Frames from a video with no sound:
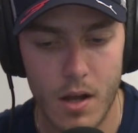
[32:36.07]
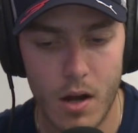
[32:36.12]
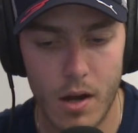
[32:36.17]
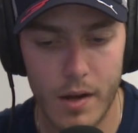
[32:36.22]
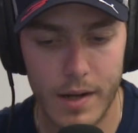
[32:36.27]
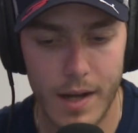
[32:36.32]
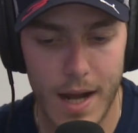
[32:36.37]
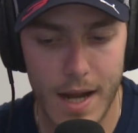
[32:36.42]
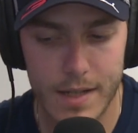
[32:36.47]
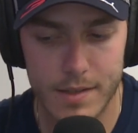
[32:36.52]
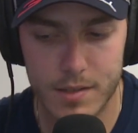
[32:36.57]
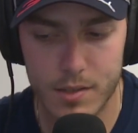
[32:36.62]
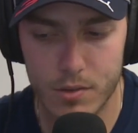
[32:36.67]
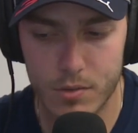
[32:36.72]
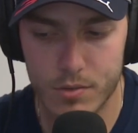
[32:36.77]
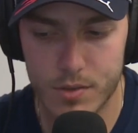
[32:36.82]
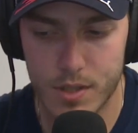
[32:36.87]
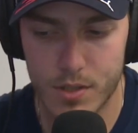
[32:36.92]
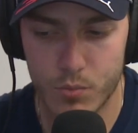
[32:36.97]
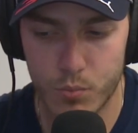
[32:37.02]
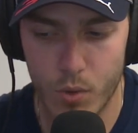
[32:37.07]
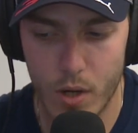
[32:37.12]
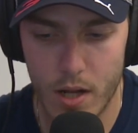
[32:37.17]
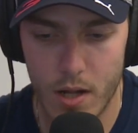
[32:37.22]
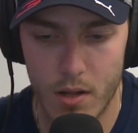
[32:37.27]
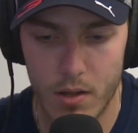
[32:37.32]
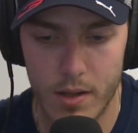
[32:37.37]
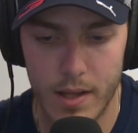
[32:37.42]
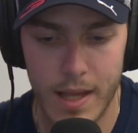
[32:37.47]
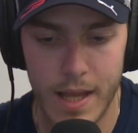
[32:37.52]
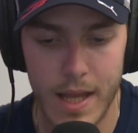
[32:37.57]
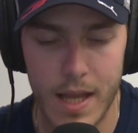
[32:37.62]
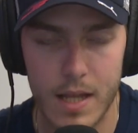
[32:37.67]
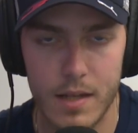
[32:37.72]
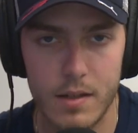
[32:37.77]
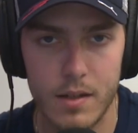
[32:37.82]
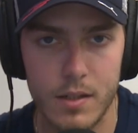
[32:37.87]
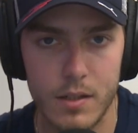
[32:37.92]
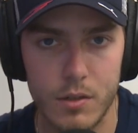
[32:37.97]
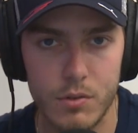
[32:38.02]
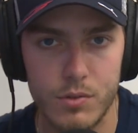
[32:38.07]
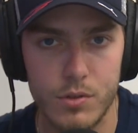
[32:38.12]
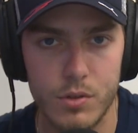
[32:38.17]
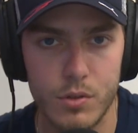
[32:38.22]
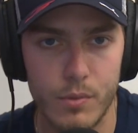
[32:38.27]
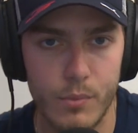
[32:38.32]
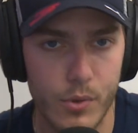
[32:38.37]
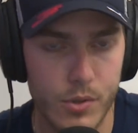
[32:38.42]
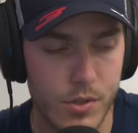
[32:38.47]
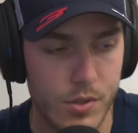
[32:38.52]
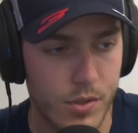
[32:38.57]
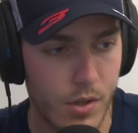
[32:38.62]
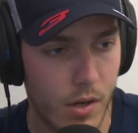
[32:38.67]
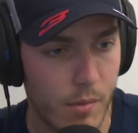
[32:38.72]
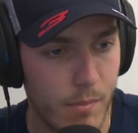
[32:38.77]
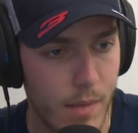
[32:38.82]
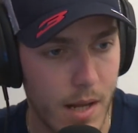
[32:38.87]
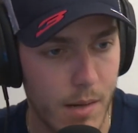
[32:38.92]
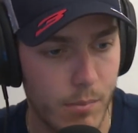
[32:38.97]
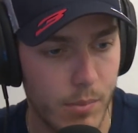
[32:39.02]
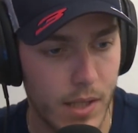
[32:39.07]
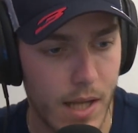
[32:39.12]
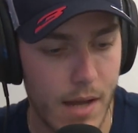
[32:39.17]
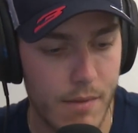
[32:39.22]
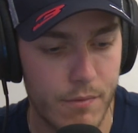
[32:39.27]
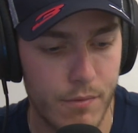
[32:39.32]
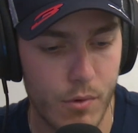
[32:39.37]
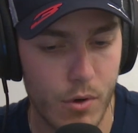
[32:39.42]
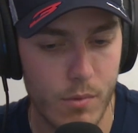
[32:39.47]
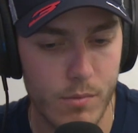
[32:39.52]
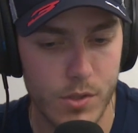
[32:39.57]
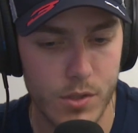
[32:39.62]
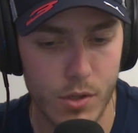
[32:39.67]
on iTunes as well, and YouTube, which is our main platform.